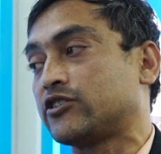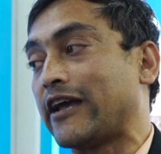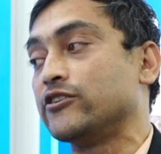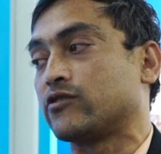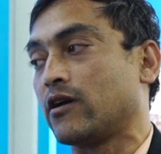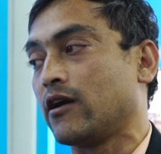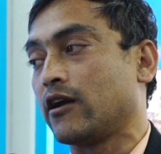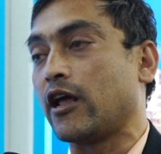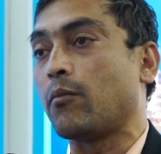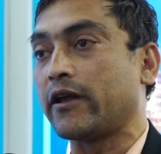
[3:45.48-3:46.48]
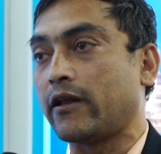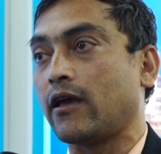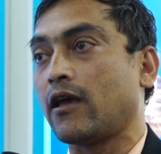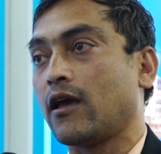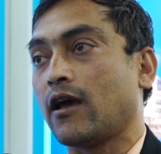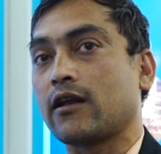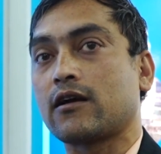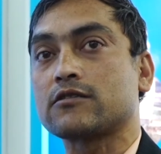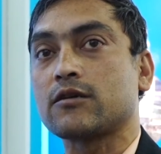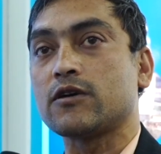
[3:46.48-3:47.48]
changed day by day and
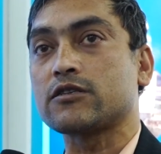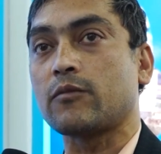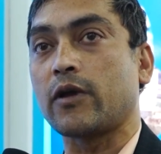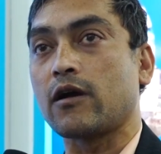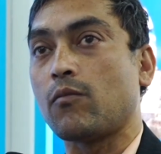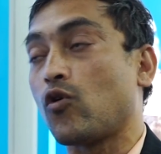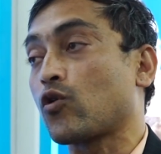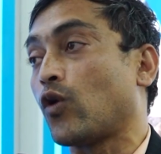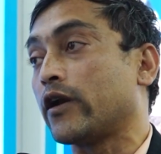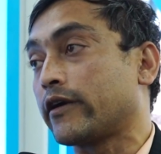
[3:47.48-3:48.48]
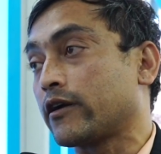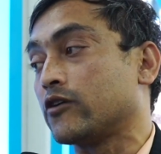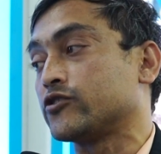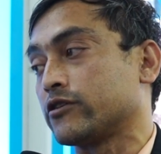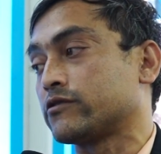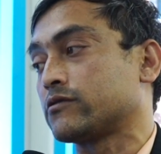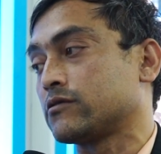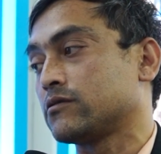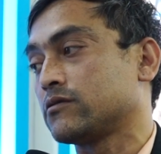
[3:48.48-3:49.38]
customers are become more quality conscious.